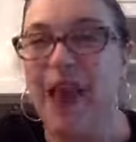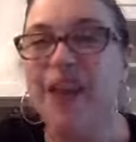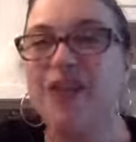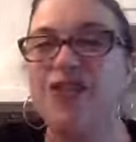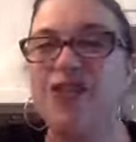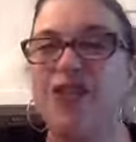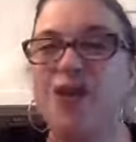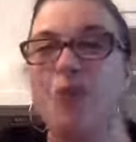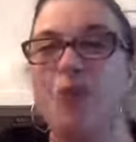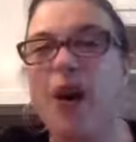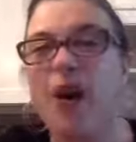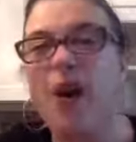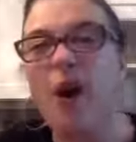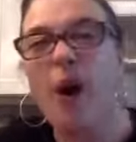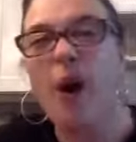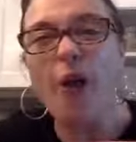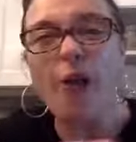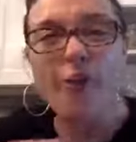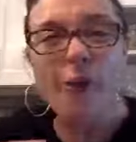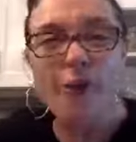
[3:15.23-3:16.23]
And she went
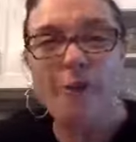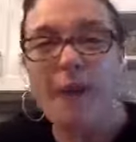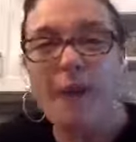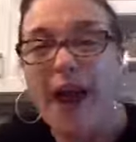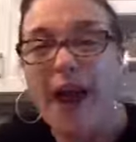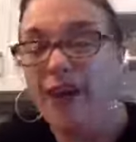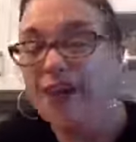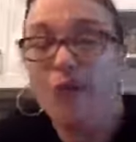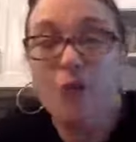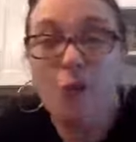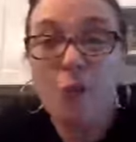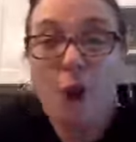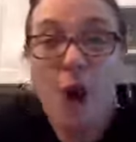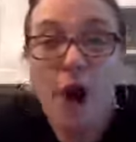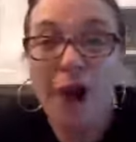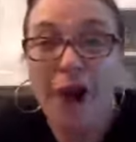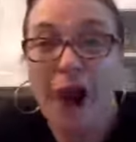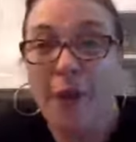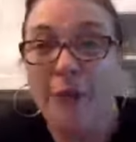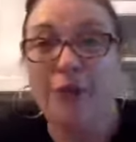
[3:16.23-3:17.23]
all the way back. She
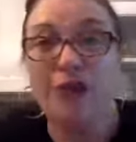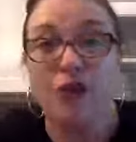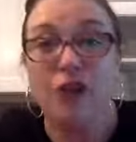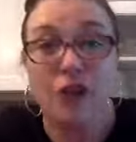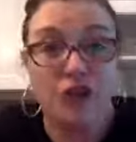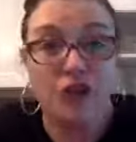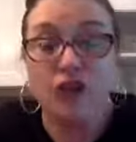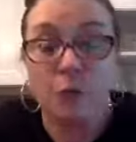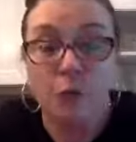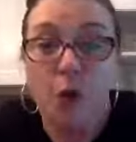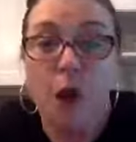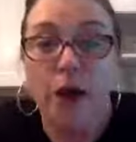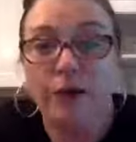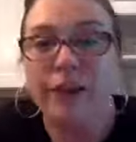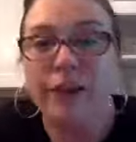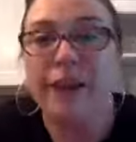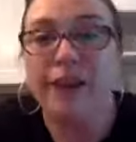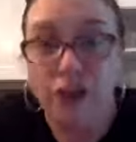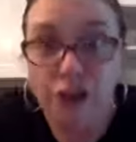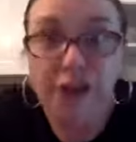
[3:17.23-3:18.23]
walked
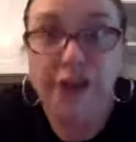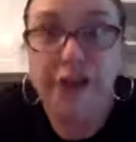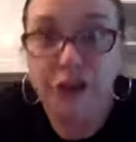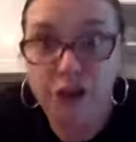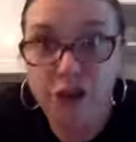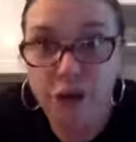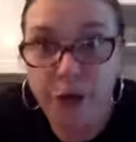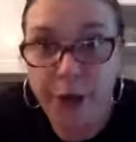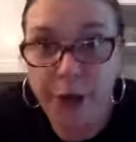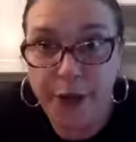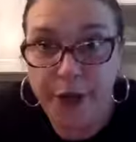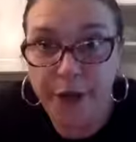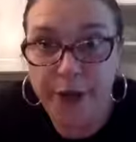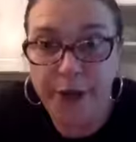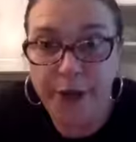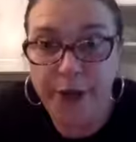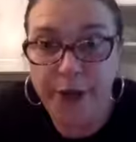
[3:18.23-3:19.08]
like she can do it.